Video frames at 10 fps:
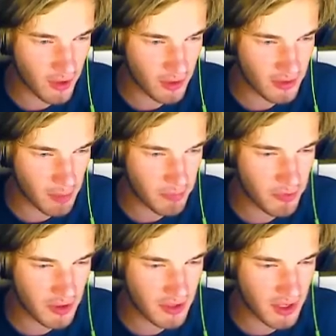Follow the step.
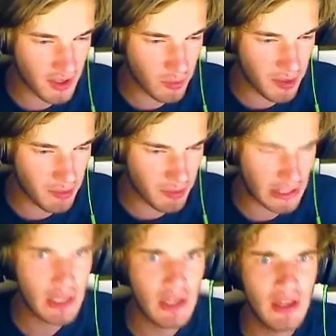Fill the container with pig
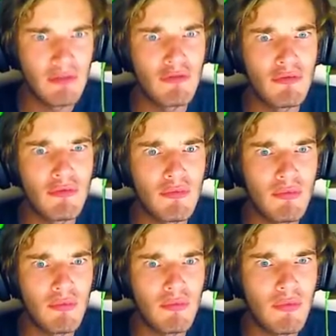blood.
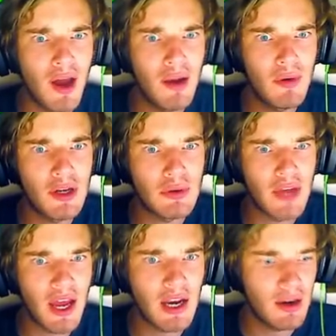I don't want to do
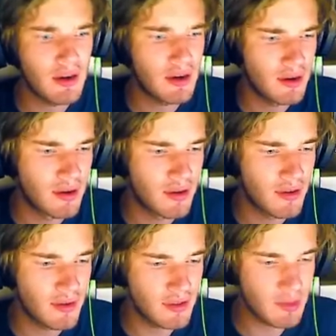that.
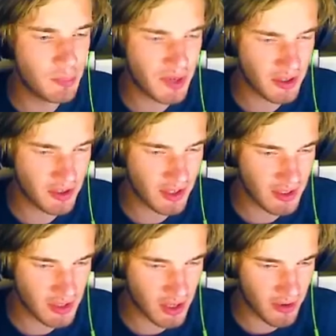Use the burner to heat
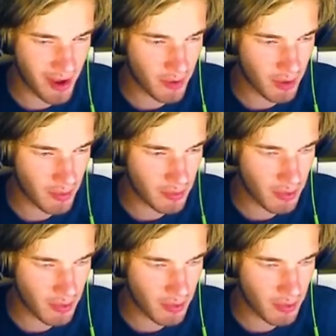the jar of aquarium.